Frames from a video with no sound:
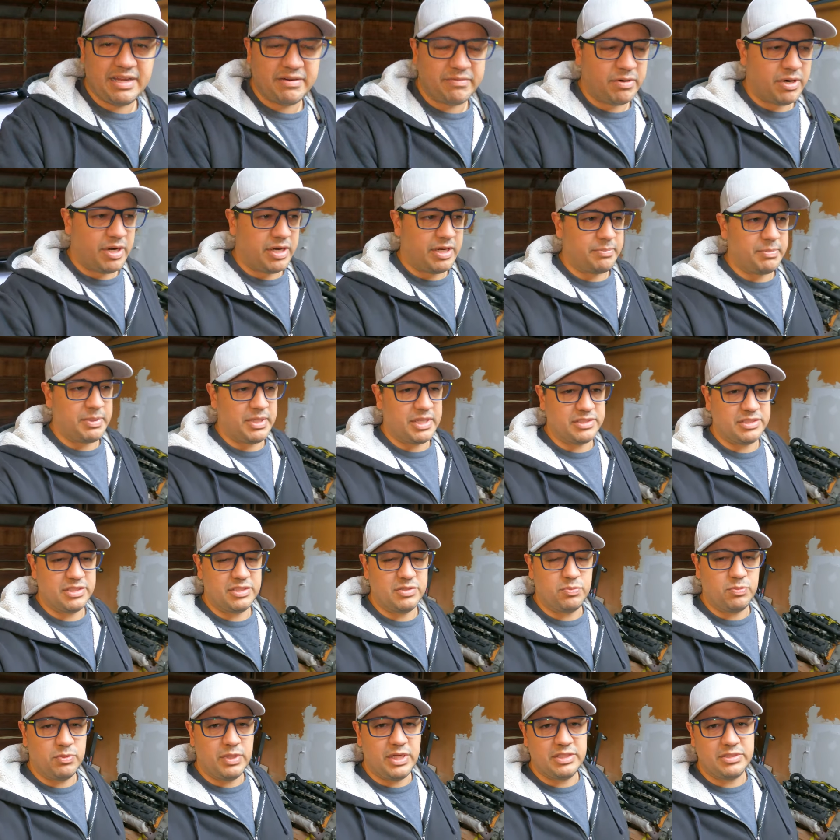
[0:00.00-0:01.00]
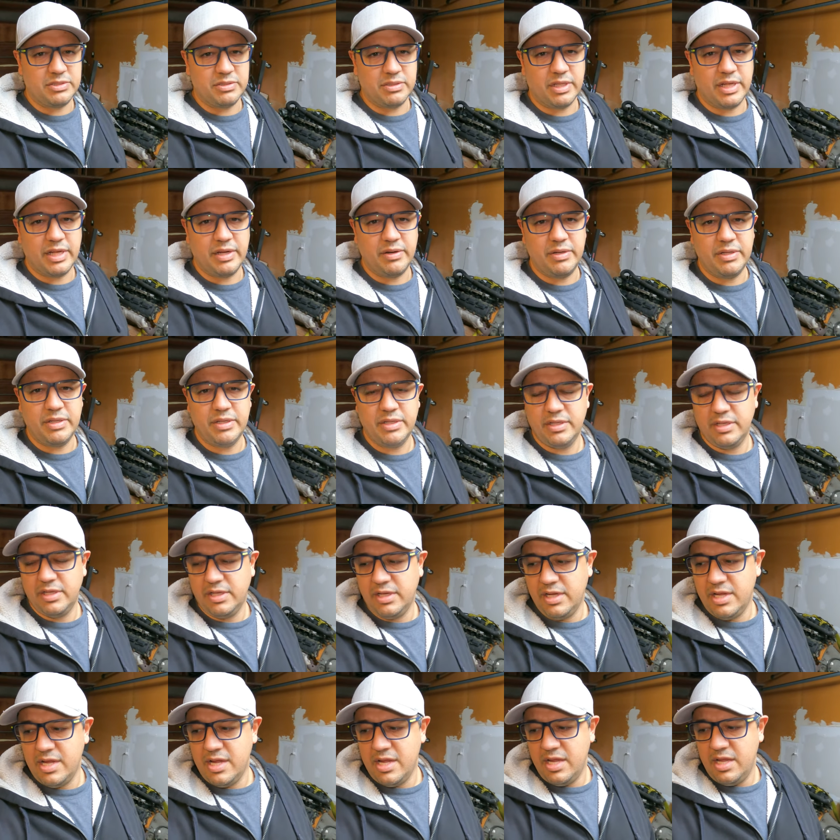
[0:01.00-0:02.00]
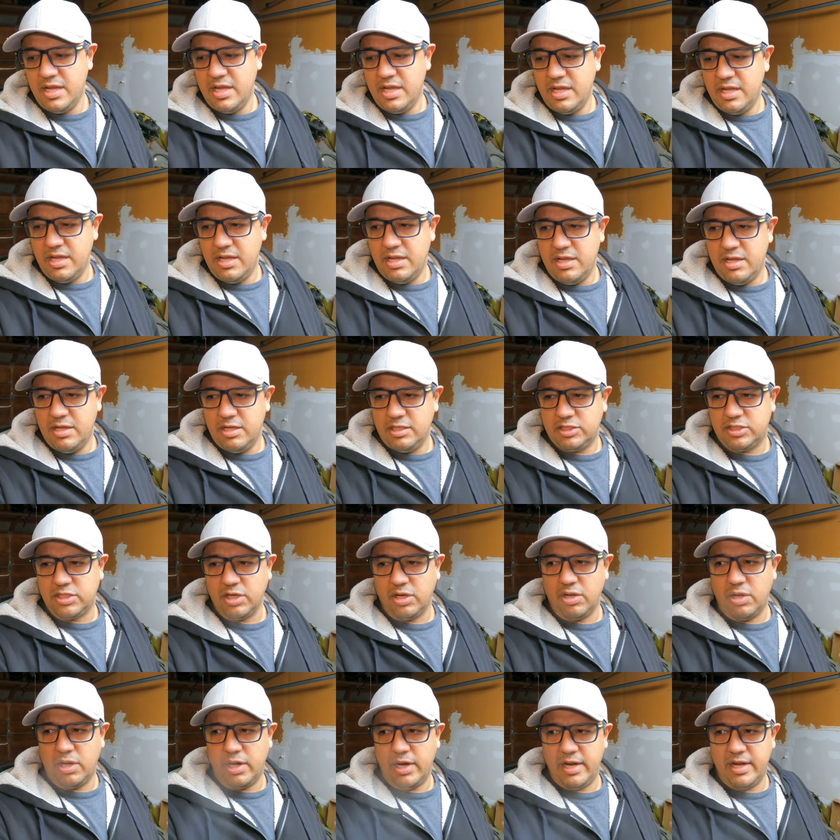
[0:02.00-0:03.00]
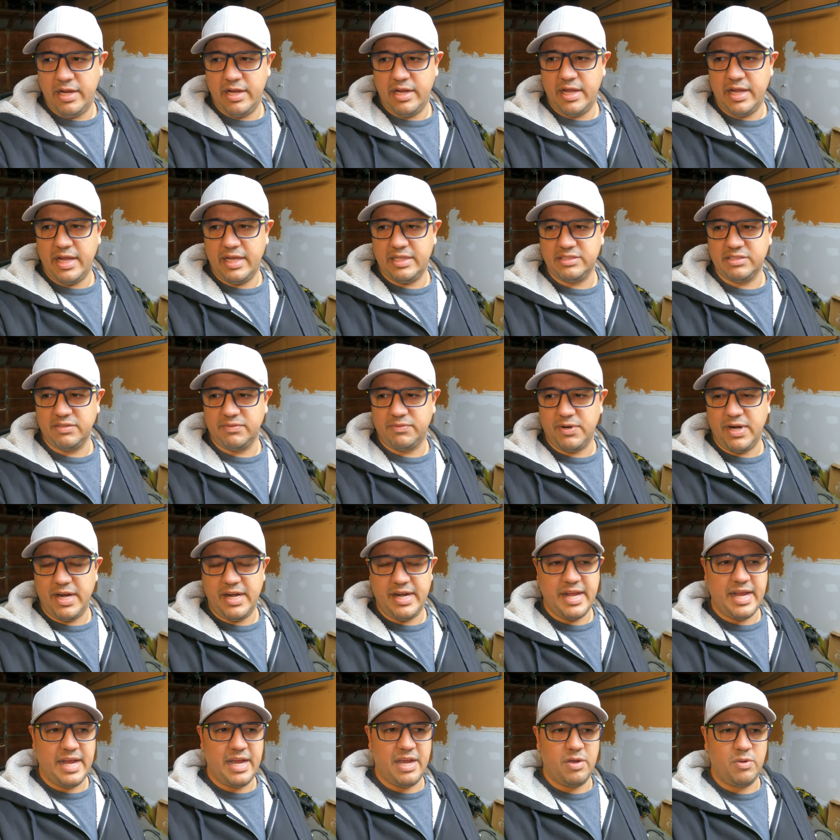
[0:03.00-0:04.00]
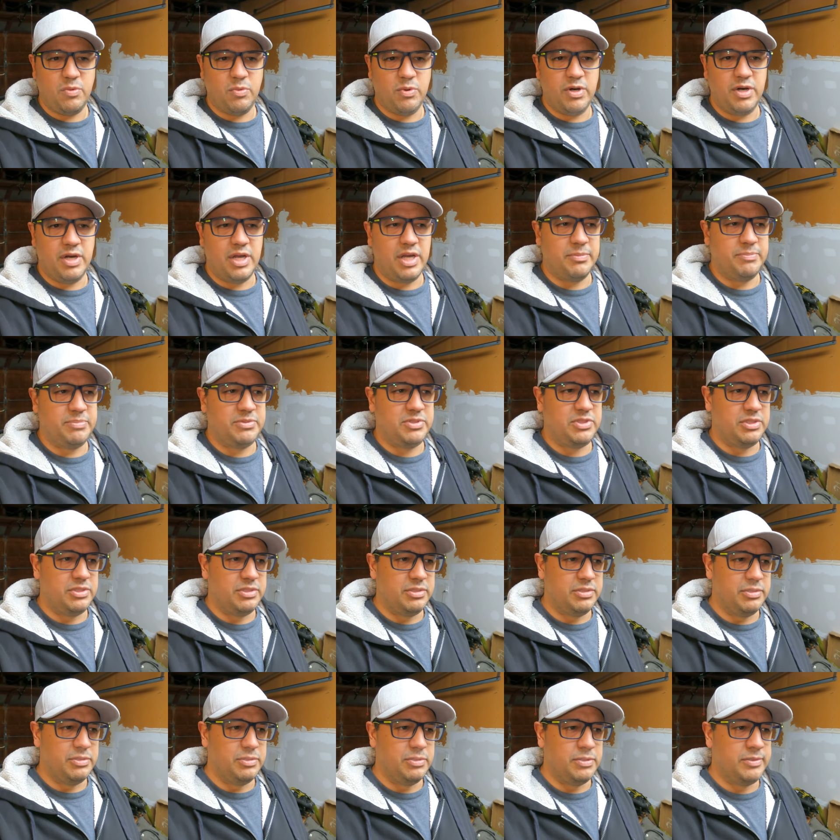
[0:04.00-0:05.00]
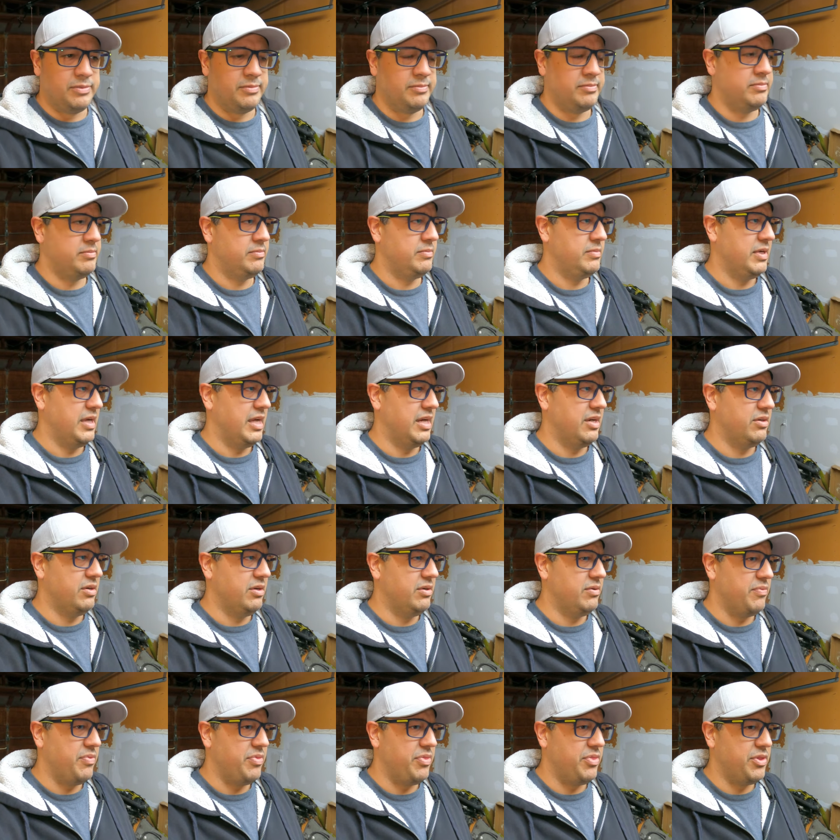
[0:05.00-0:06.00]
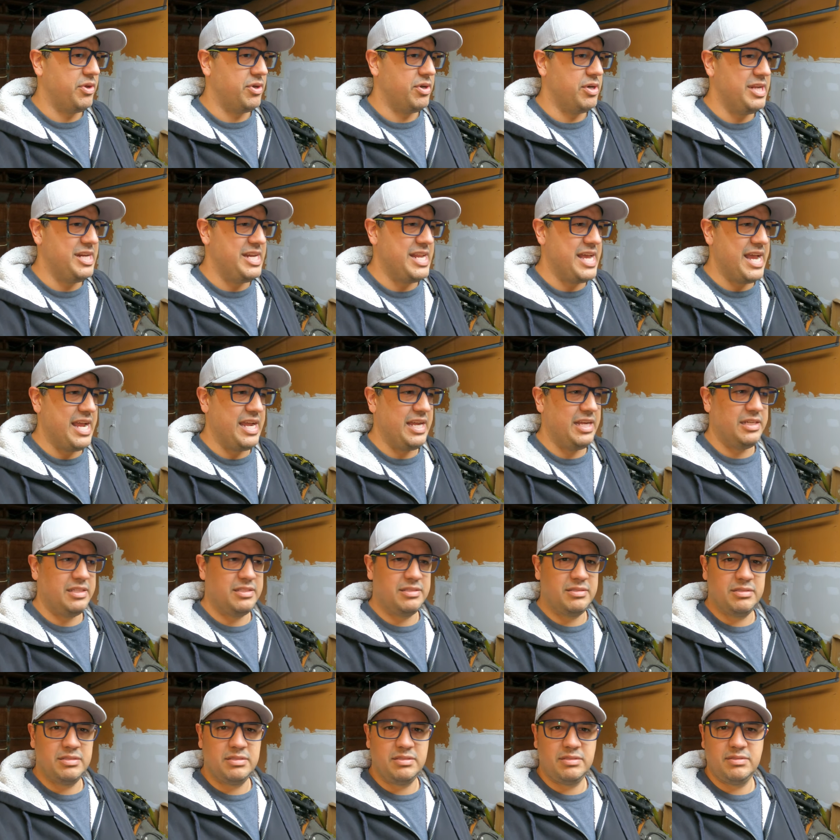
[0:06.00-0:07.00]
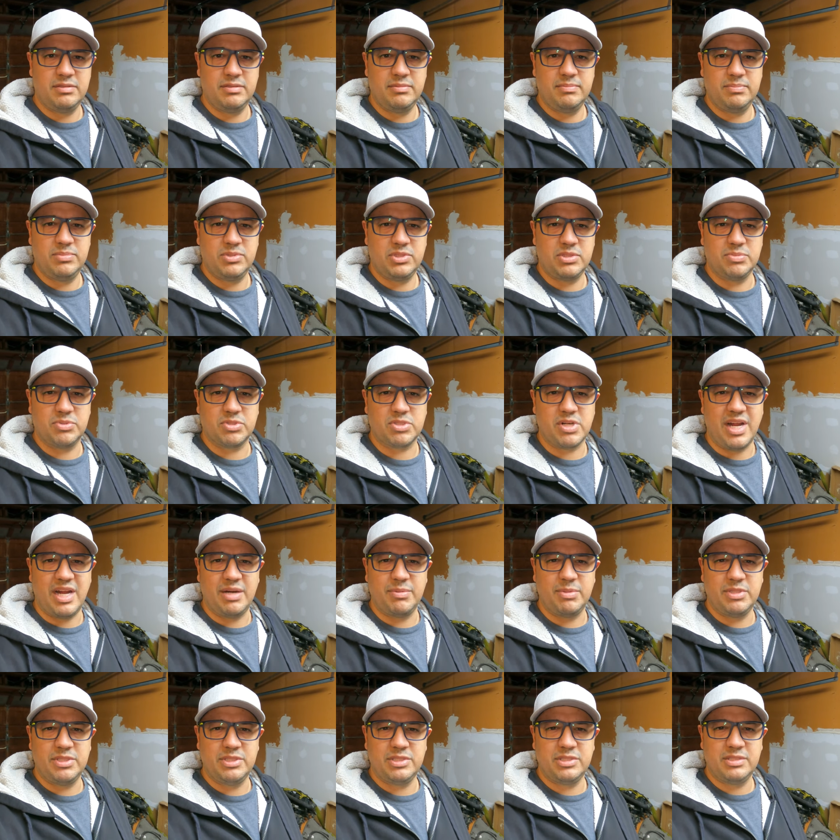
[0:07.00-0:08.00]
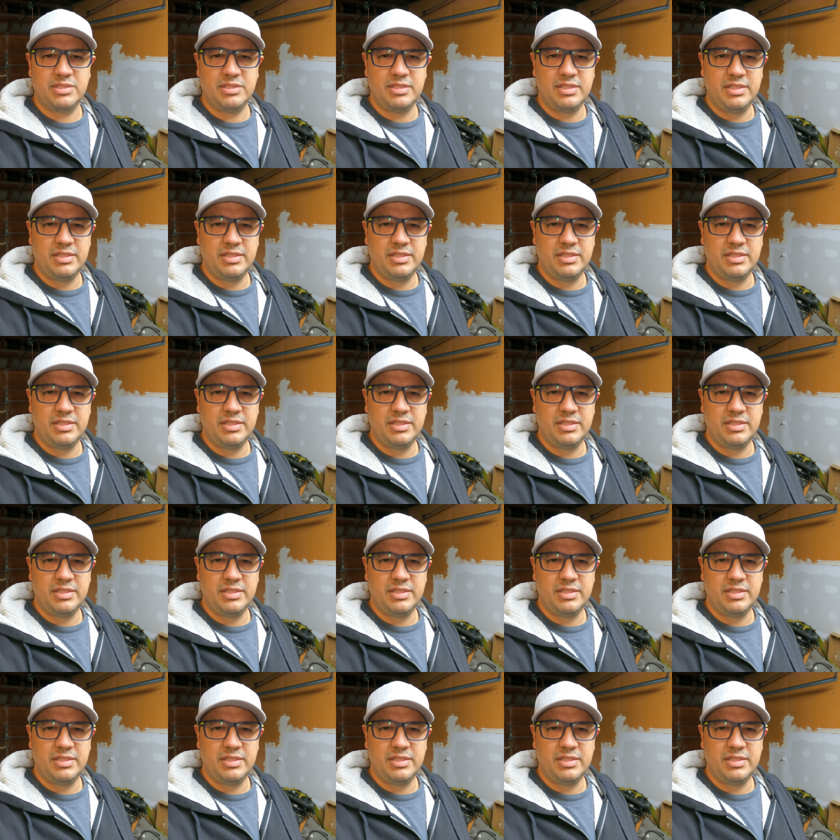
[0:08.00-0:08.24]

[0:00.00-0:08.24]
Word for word: have running because it's way too loud. So as of right now, we're up to, I don't know, 39 subscribers